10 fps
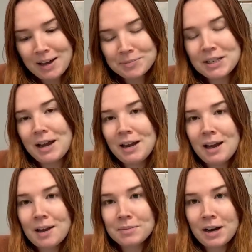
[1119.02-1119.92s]
today
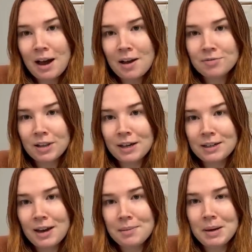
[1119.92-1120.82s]
I'm gonna have
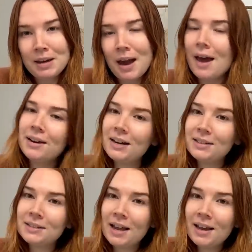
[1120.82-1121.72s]
like a big
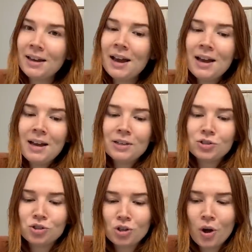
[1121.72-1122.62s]
editing day,
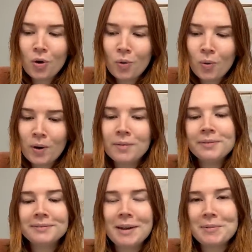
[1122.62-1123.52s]
so
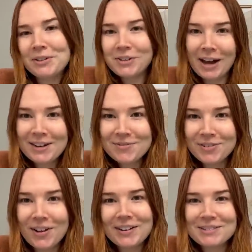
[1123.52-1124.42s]
I'm gonna try to
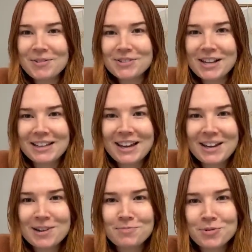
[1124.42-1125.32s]
vlog as much as I can
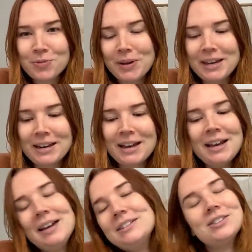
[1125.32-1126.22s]
in between
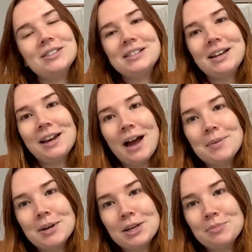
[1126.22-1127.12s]
just sitting at
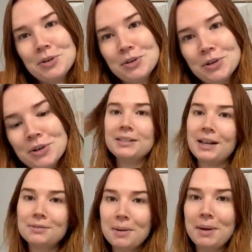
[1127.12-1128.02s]
my computer.
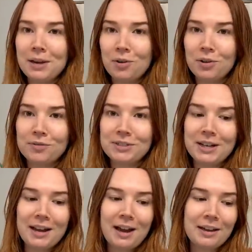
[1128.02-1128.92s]
That's my main goal of
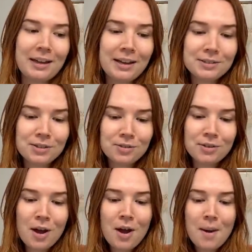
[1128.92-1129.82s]
today. I canceled
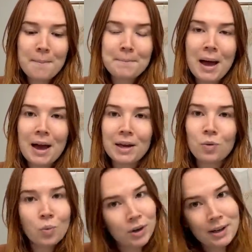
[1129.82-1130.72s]
my
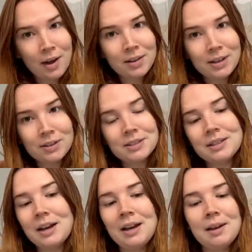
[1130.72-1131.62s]
workout later
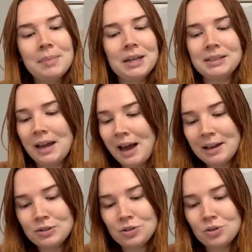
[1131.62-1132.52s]
today because I
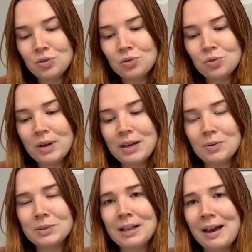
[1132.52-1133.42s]
had to. It
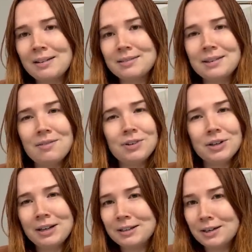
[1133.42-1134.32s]
was at a
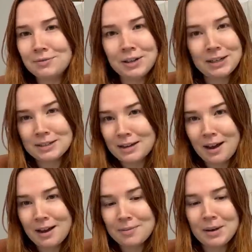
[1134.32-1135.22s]
very inconvenient
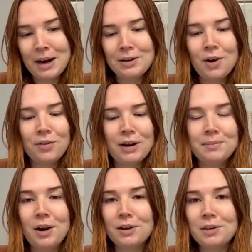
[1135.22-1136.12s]
time and I know that I'm
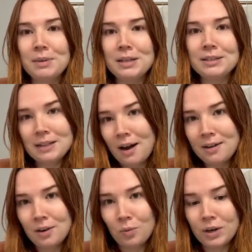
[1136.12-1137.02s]
not gonna be done
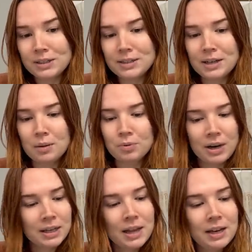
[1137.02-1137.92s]
and wanted to take a
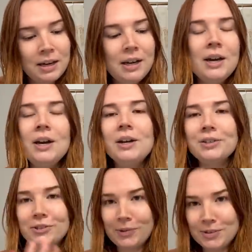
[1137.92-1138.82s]
break then,
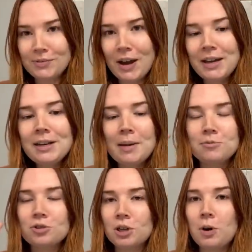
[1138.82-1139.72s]
so it's fine. I'm
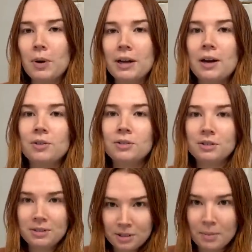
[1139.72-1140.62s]
just gonna work out
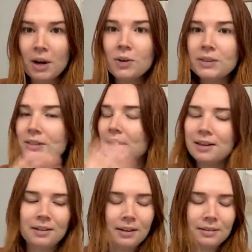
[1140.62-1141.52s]
tomorrow
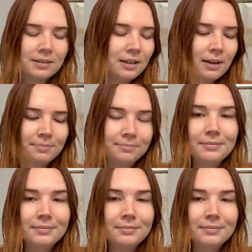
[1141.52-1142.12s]
instead, like the same